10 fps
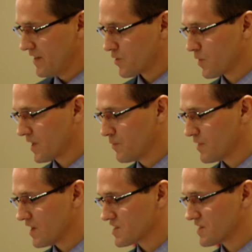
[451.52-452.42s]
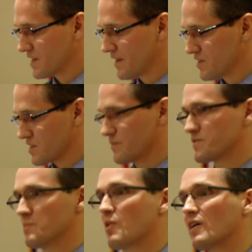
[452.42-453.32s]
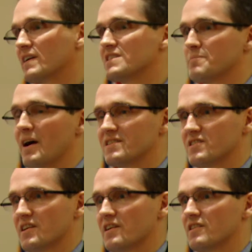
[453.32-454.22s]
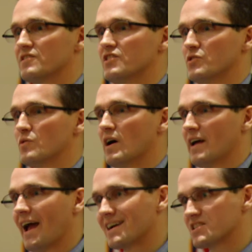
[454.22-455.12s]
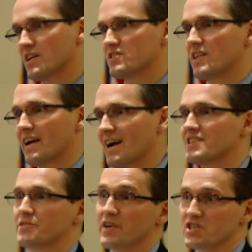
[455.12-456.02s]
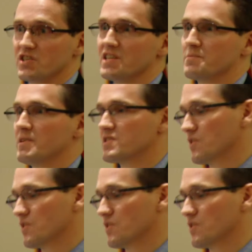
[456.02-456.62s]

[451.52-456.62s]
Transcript: They're working with us to give us some parking spots there to access that conservation easement.